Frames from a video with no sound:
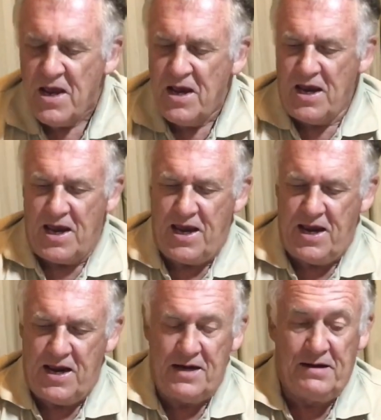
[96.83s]

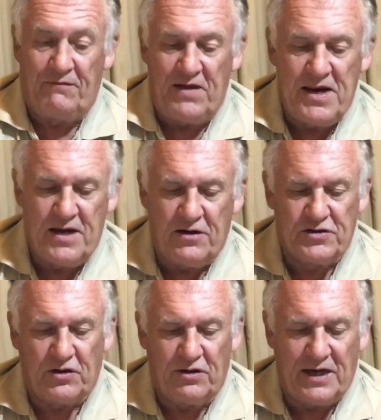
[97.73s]
And then he goes
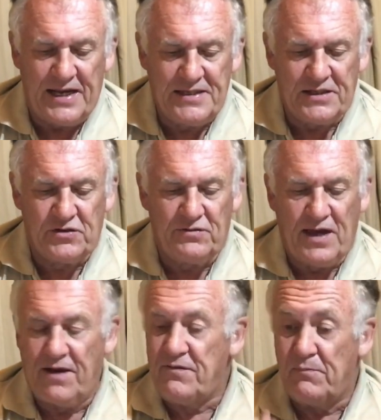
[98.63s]
on later to the
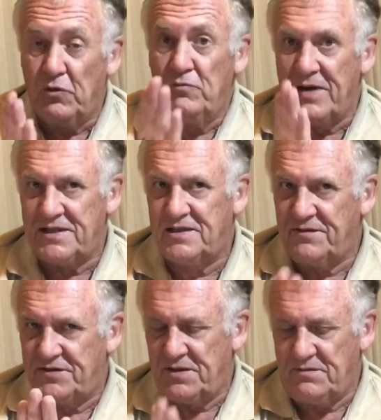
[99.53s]
other bull
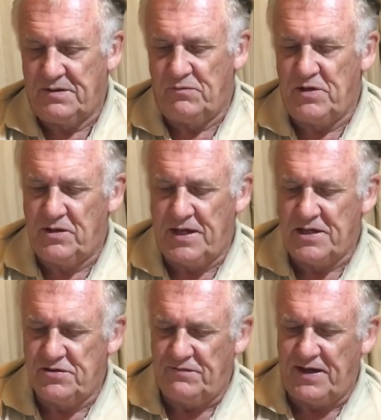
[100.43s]
mastiffs, and we'll get
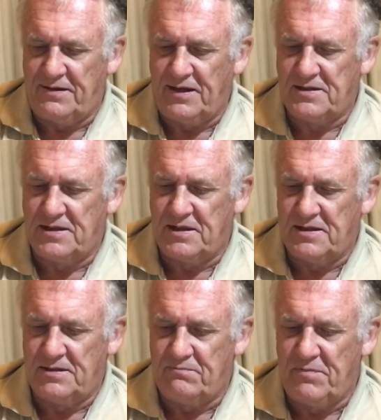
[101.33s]
to that. That's
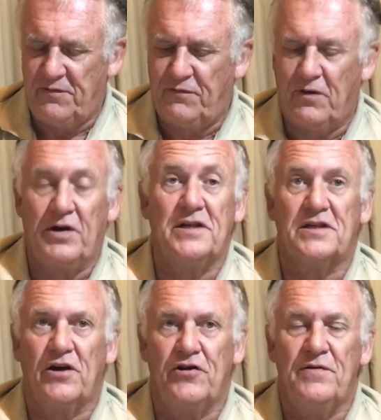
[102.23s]
a myth on its
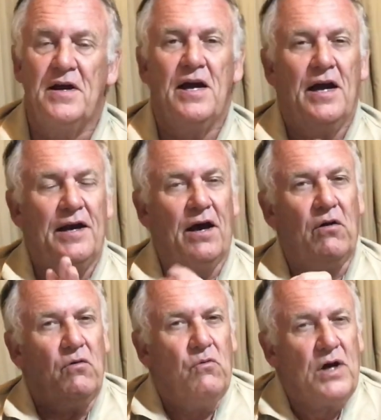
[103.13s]
own. Now,
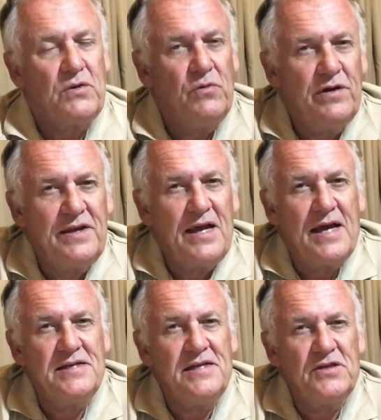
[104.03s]
what were the
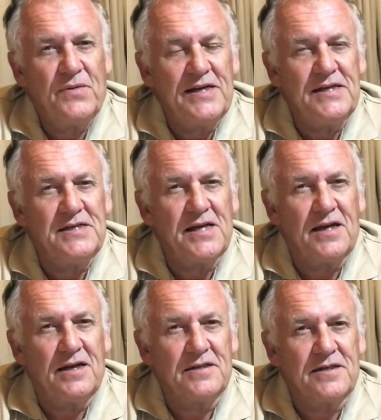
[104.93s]
1820
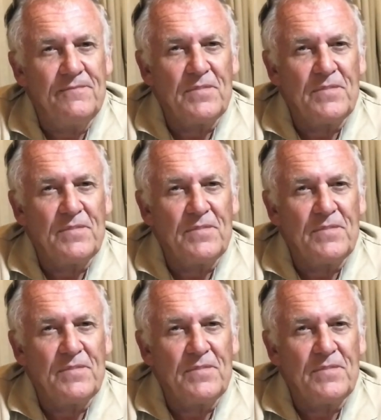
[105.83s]
settlers?